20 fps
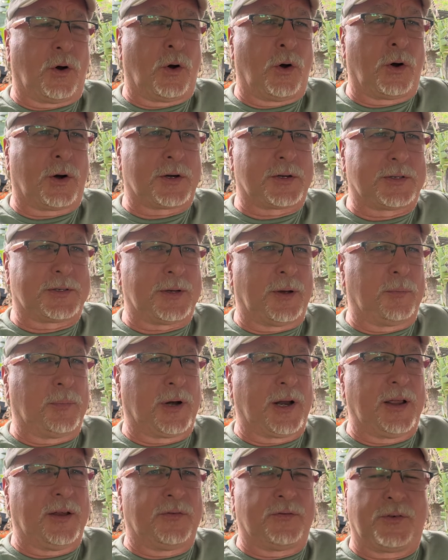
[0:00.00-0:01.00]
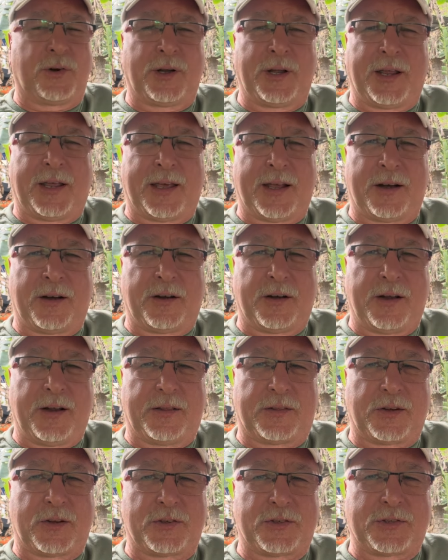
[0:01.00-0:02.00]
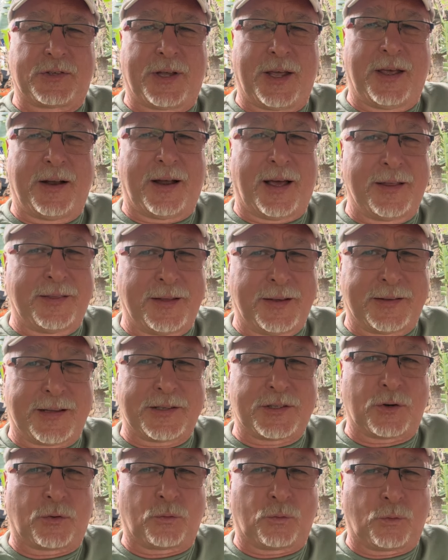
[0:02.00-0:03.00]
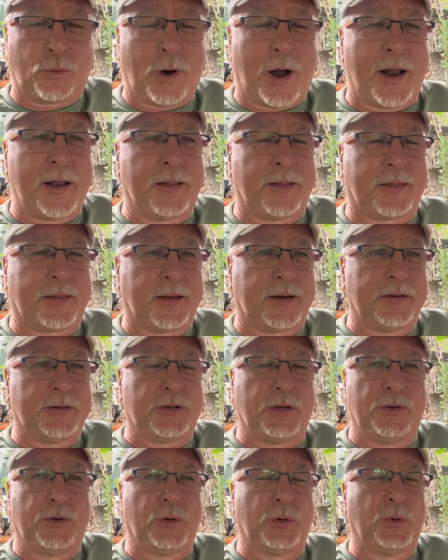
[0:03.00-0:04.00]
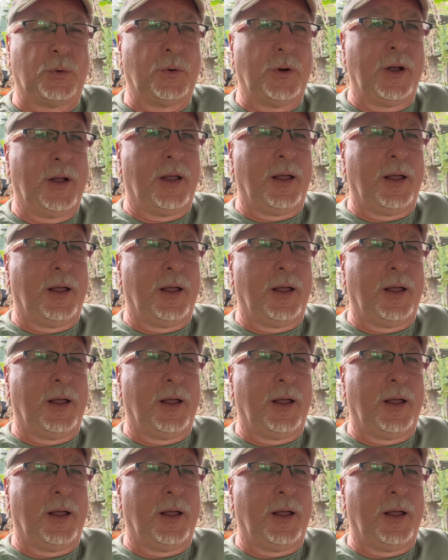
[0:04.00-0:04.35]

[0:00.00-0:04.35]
irk somebody and really get underneath their skin, I think that's a rotten thing to do.